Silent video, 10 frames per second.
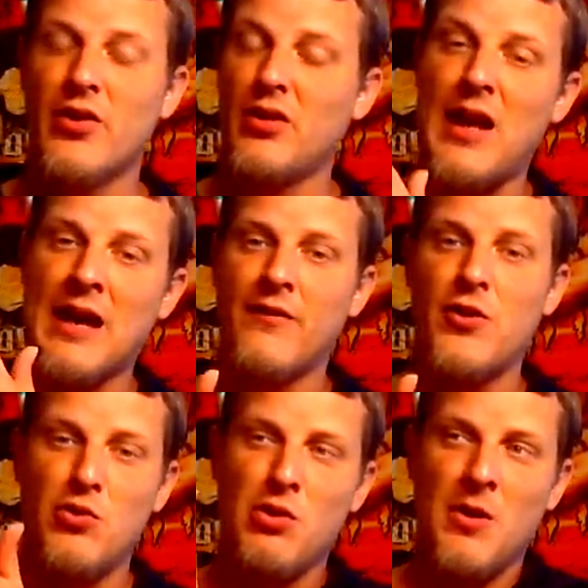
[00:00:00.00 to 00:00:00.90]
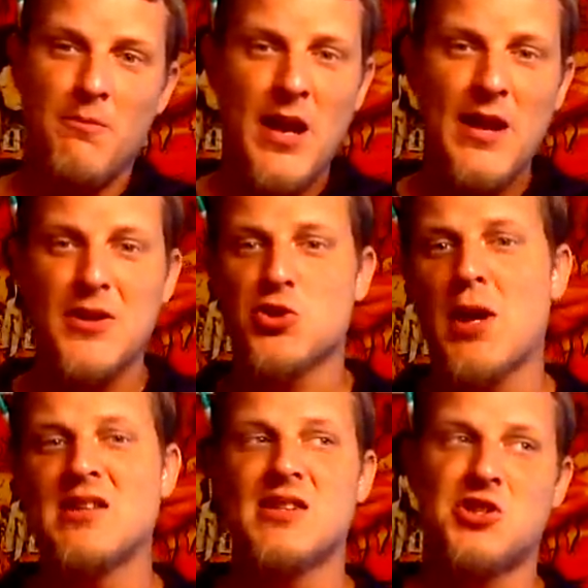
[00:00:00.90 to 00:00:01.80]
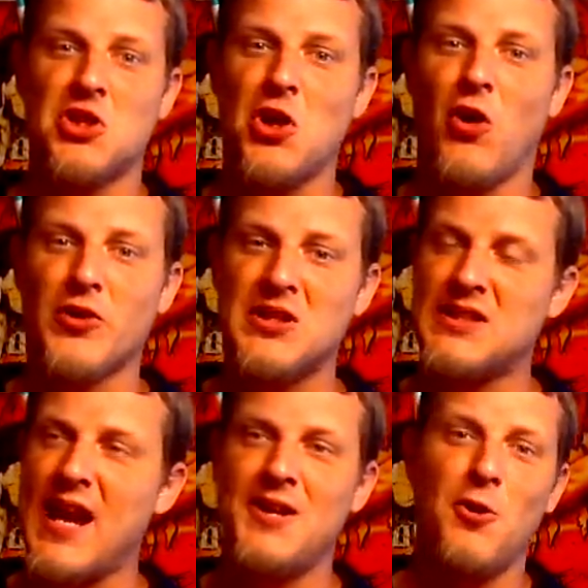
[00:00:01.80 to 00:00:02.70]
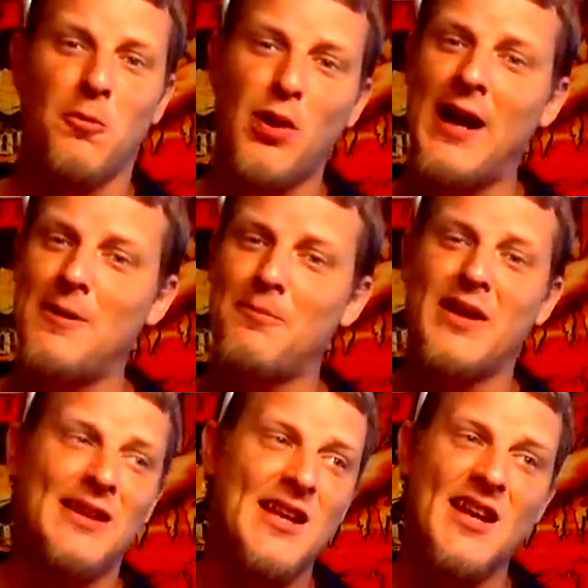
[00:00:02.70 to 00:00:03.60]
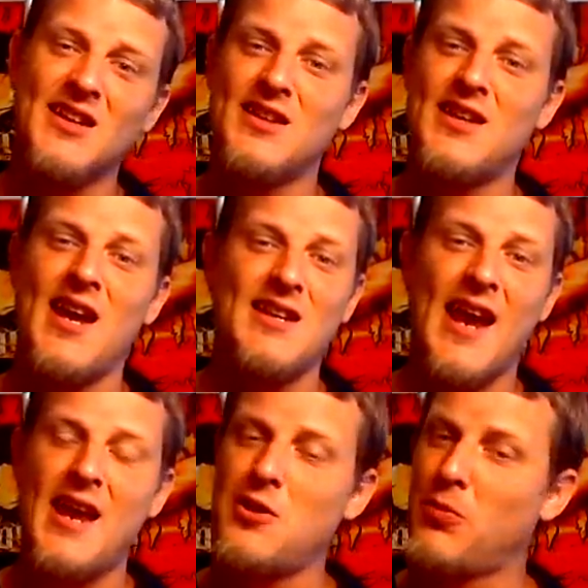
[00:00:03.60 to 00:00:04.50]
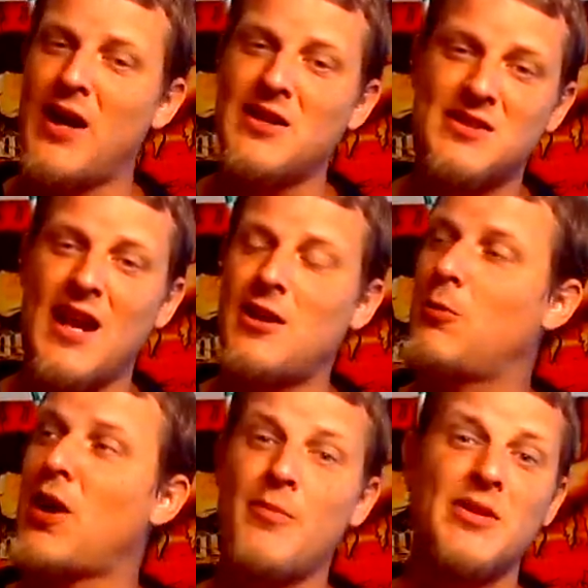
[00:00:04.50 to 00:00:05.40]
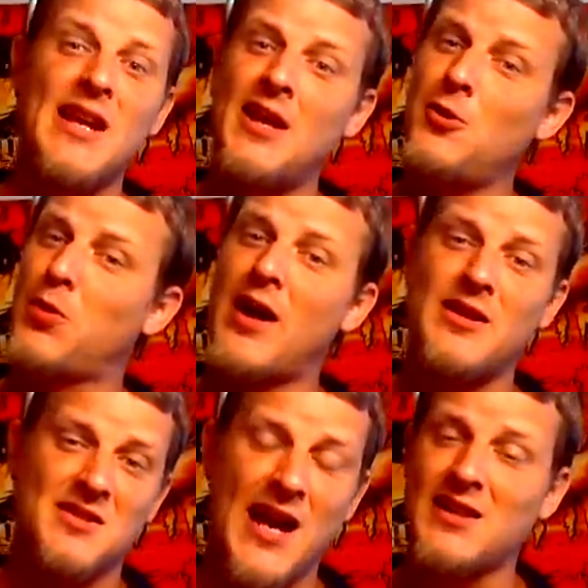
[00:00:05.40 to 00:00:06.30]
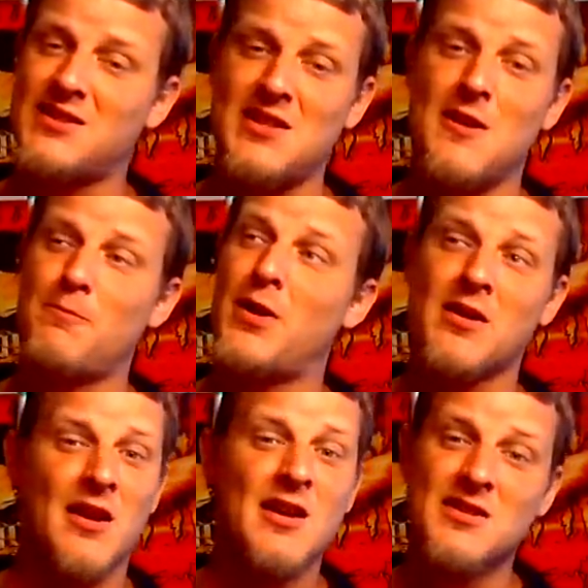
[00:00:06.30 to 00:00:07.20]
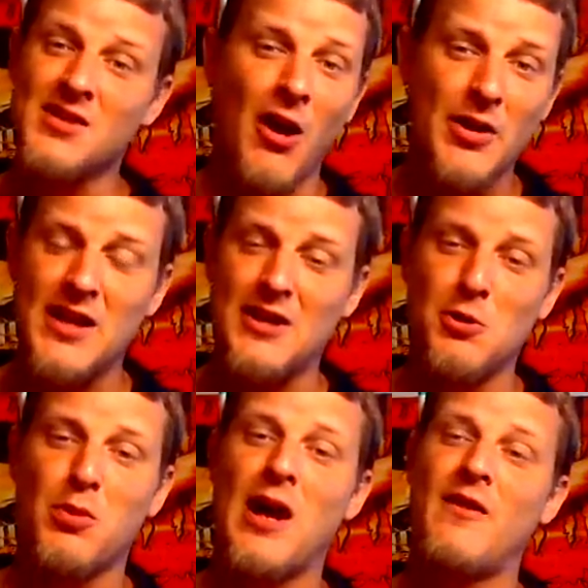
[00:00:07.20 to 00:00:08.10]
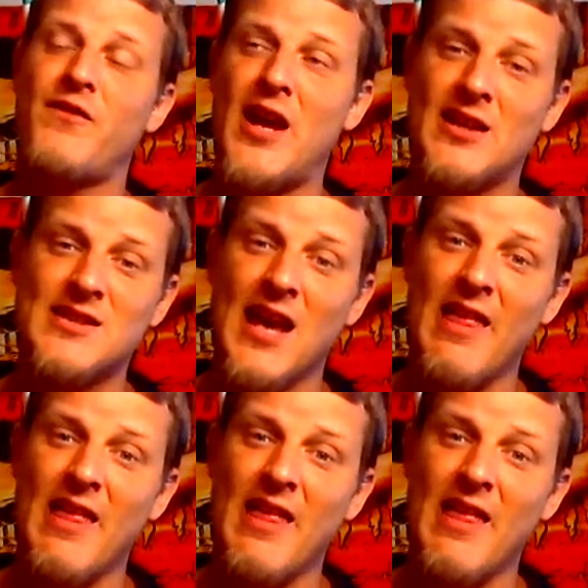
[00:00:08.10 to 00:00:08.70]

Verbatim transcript: And a lot of you may be transitioned over to Daniel Bryan, but at the end of the day, Daniel Bryan's Daniel Bryan, but Daniel Bryan is not CM Punk. Sorry, Daniel Bryan fans,